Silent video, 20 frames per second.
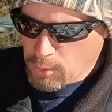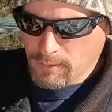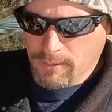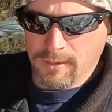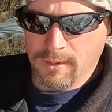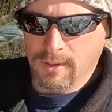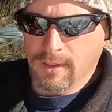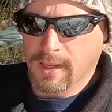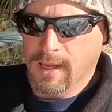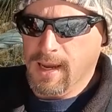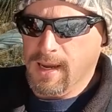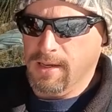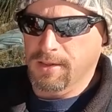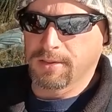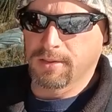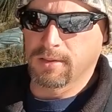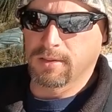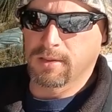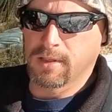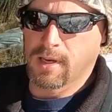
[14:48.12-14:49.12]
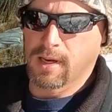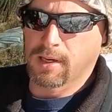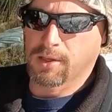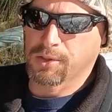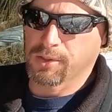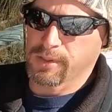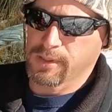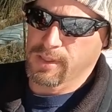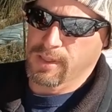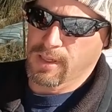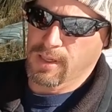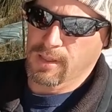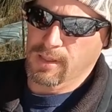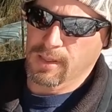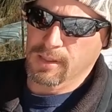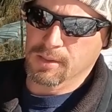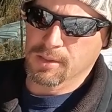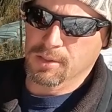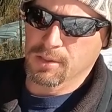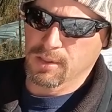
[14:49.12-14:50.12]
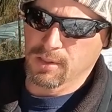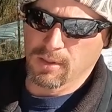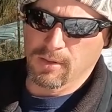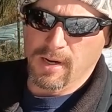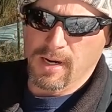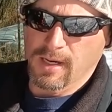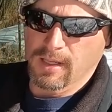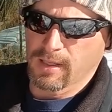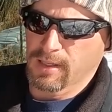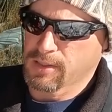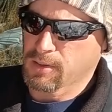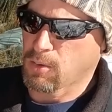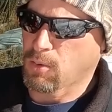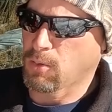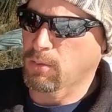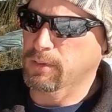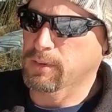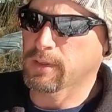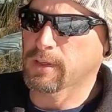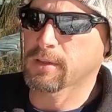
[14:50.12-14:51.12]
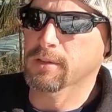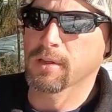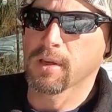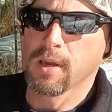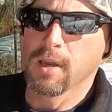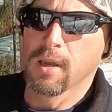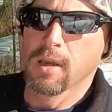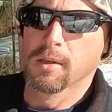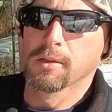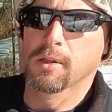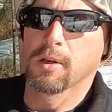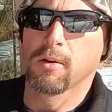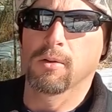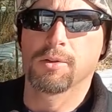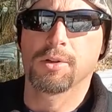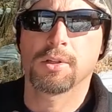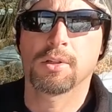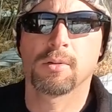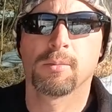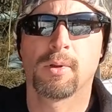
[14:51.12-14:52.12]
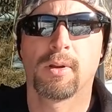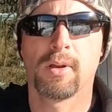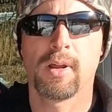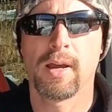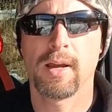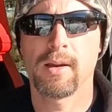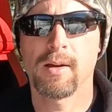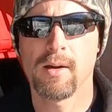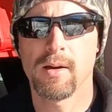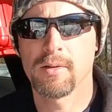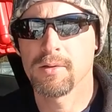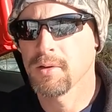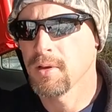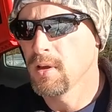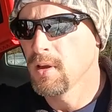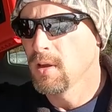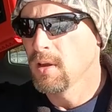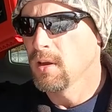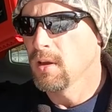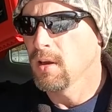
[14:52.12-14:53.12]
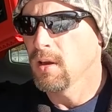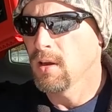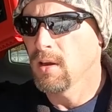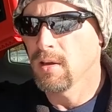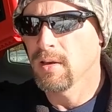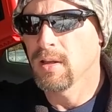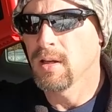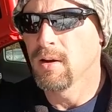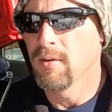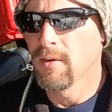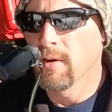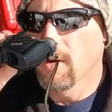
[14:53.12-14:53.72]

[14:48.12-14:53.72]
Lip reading: the case is actually like disintegrating. That's how old it is. So just some little Nikons. You never